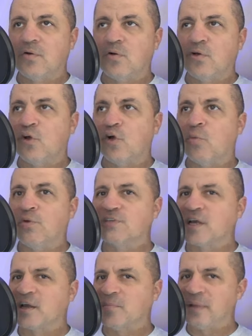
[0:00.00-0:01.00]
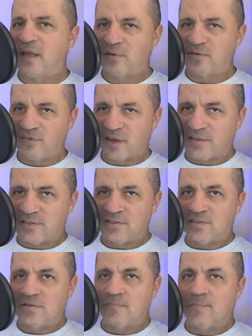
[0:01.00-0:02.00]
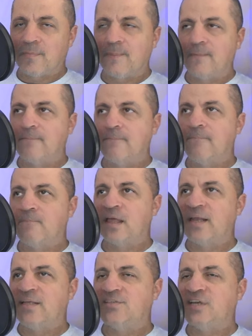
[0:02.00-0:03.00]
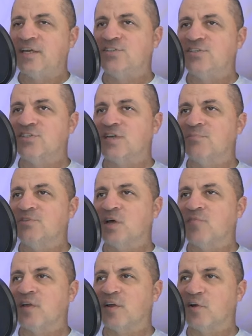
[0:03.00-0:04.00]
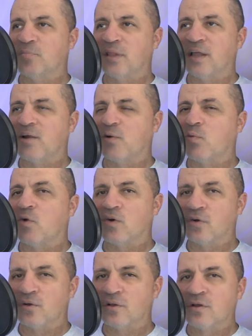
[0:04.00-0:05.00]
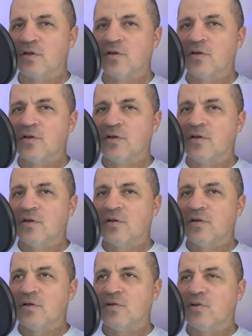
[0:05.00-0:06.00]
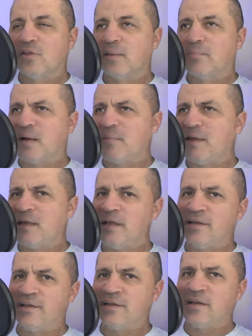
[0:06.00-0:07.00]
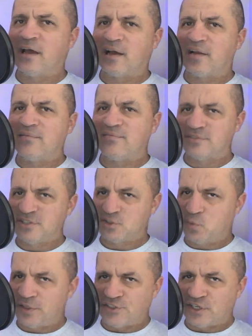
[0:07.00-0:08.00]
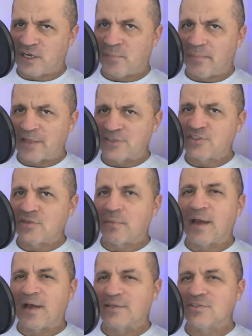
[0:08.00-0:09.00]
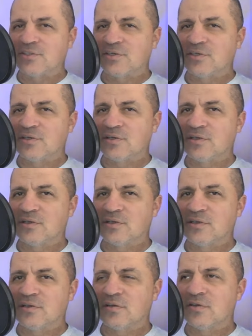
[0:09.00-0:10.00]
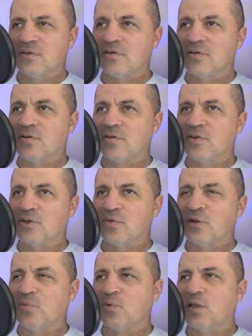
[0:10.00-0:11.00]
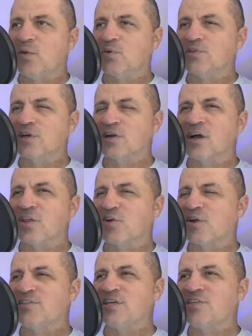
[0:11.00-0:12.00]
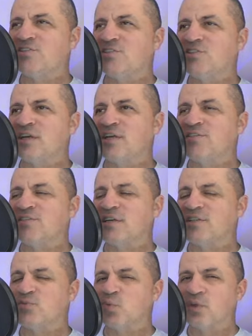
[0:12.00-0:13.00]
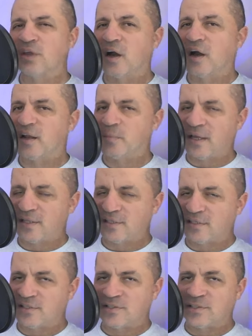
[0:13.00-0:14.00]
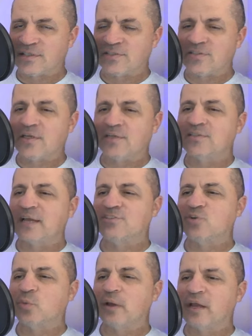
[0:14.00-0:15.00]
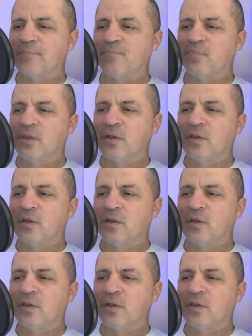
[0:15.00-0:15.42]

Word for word: or you're almost like a baby face, and it it just comes off like you're playing a role. You know, like Bobby Heenan did not switch it up match to match. You know, when when he was on color, it it just it's it's really odd to me. It, it's it's it takes away